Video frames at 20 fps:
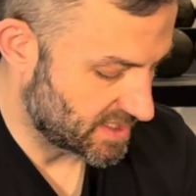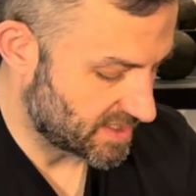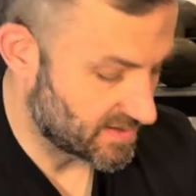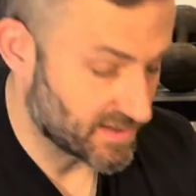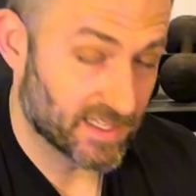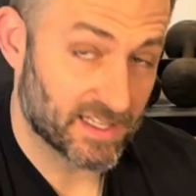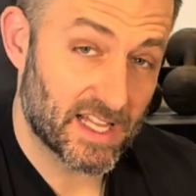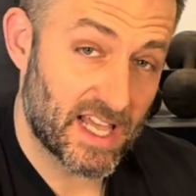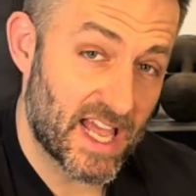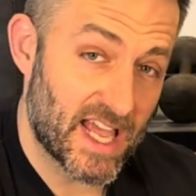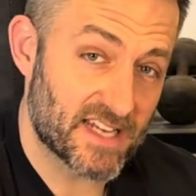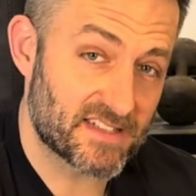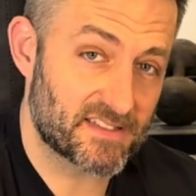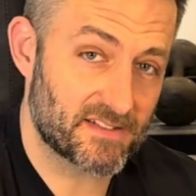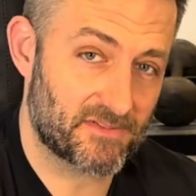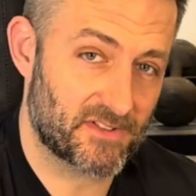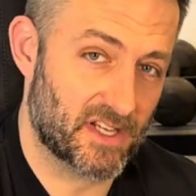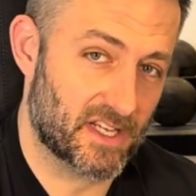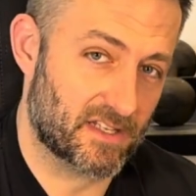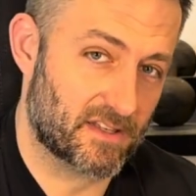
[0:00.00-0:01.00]
The last
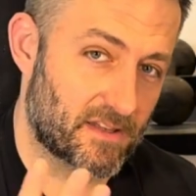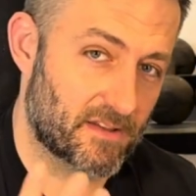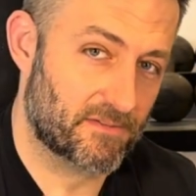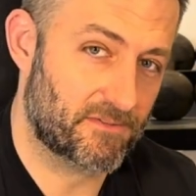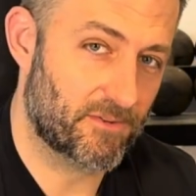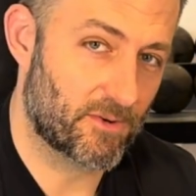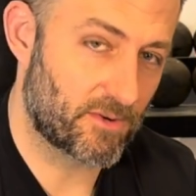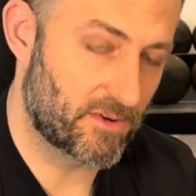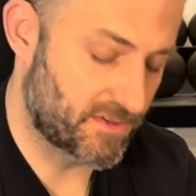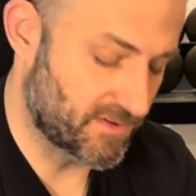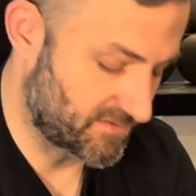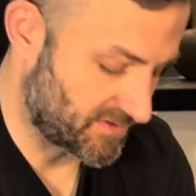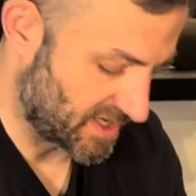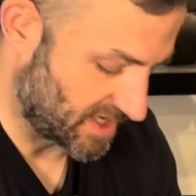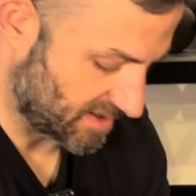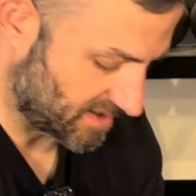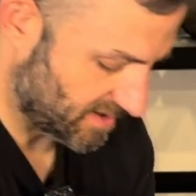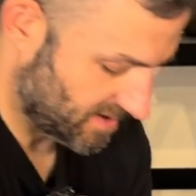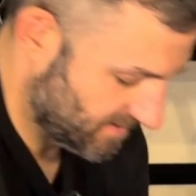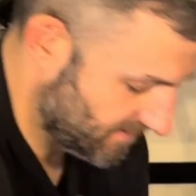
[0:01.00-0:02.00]
event, the fourth
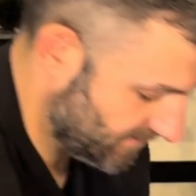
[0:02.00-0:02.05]
event,